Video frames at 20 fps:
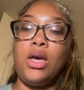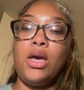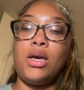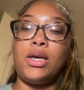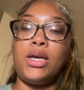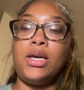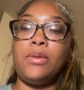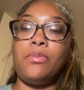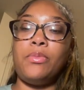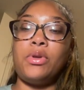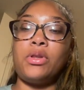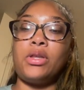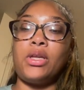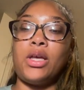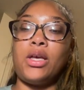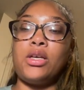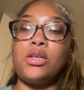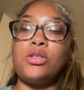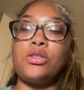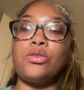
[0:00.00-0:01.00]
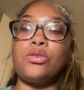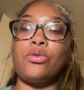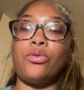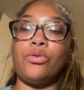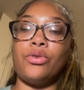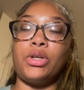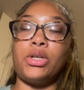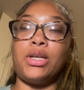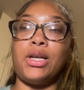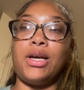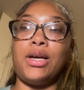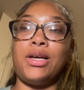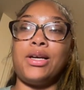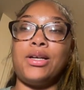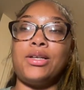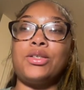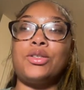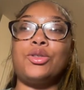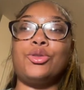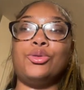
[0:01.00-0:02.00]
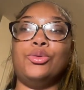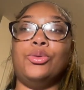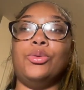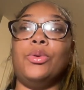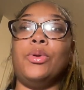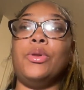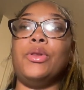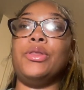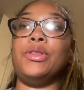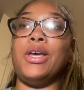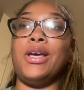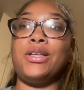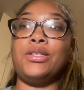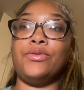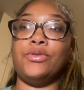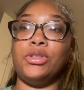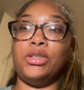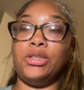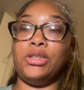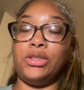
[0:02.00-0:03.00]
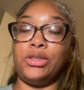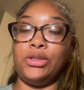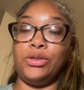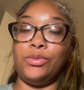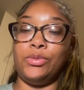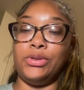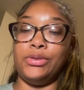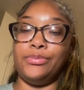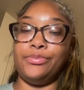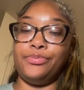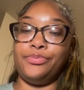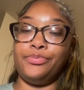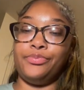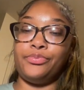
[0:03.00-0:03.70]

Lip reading: Keeping things organized. Ooh, that's really a good one.